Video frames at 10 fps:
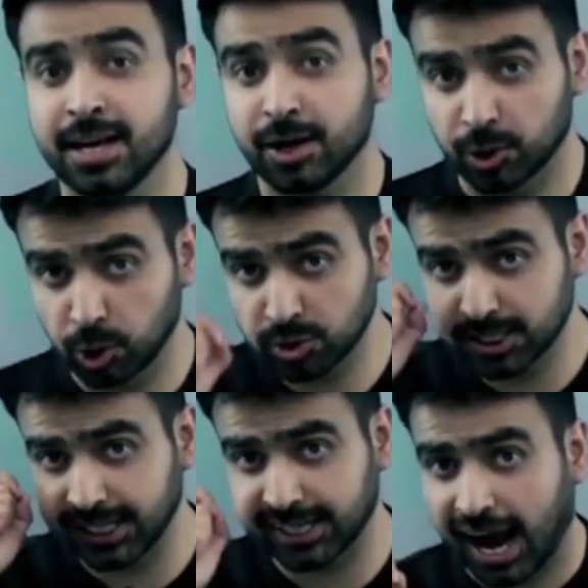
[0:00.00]

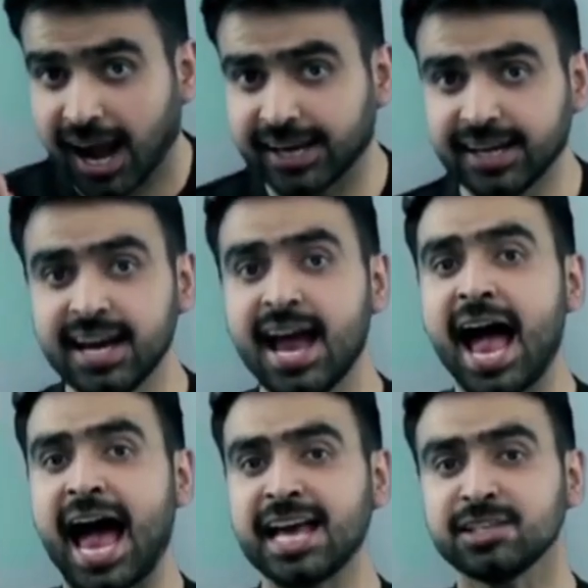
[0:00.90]
Grocery guy
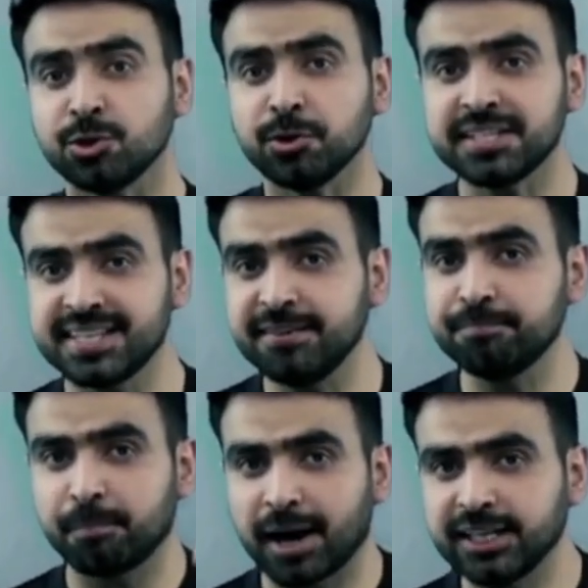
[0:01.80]
has to receive
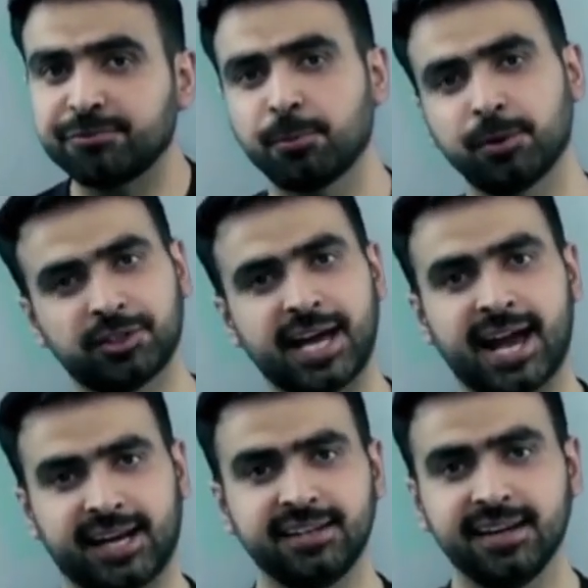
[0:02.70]
money from your dad